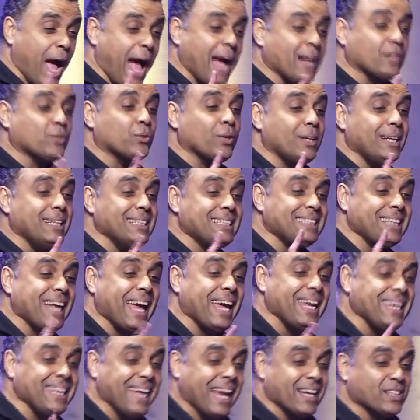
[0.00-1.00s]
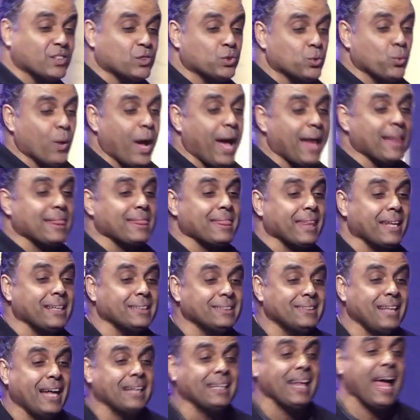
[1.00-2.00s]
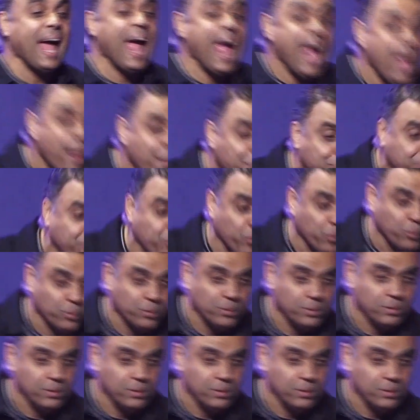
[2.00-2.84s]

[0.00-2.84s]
actually say yes to are things that are helpful.